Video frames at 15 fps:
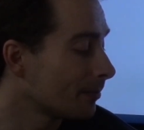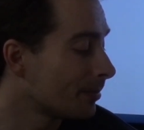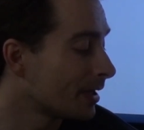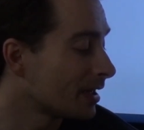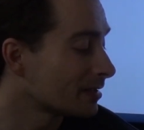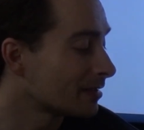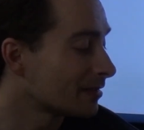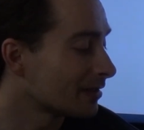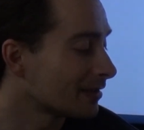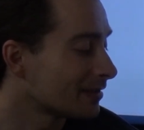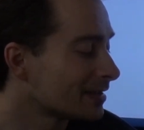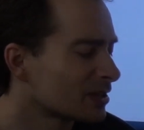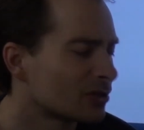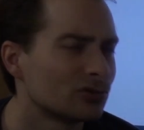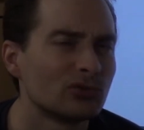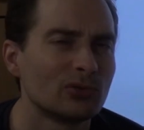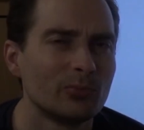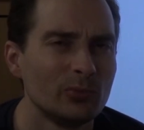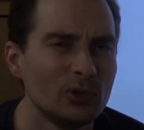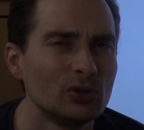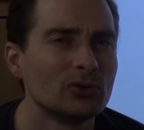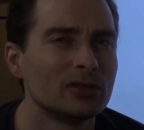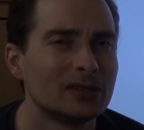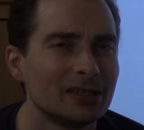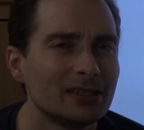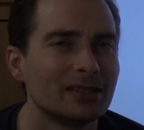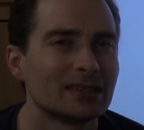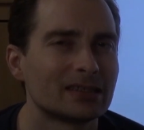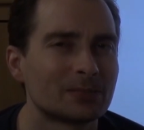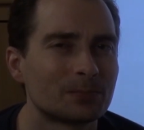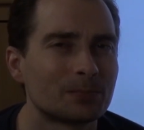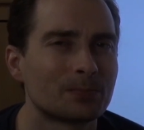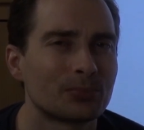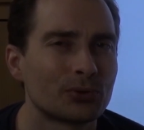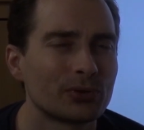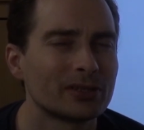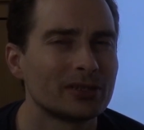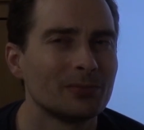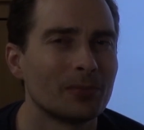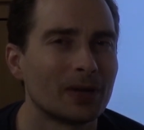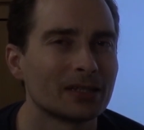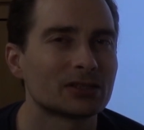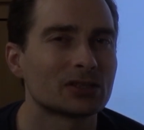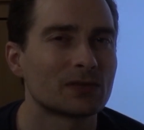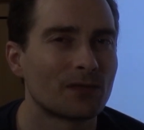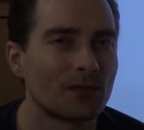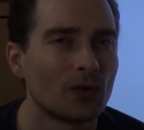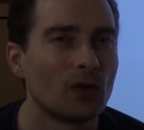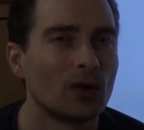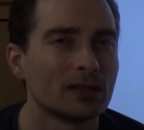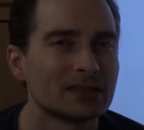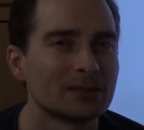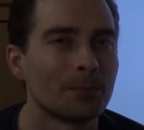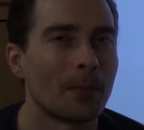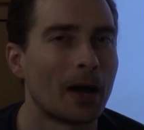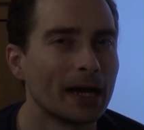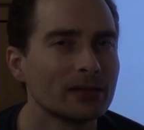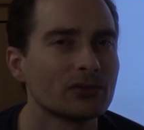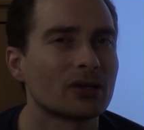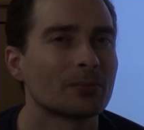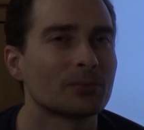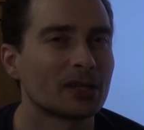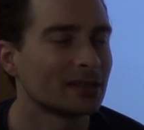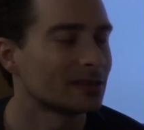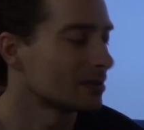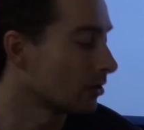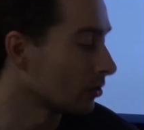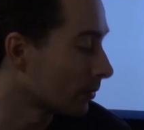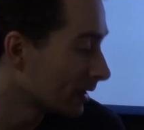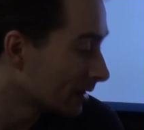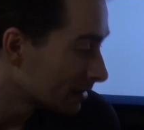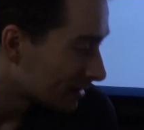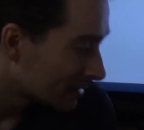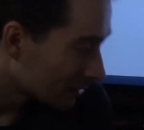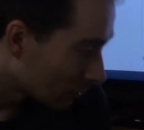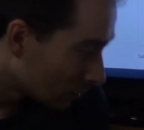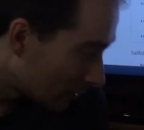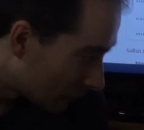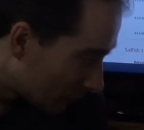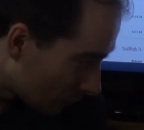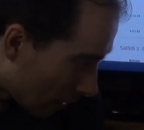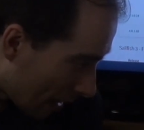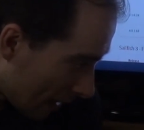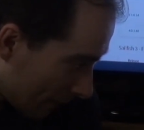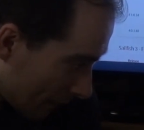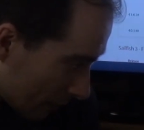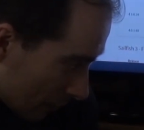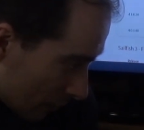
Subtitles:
But the community is pretty much for the minor updates already. So if you have a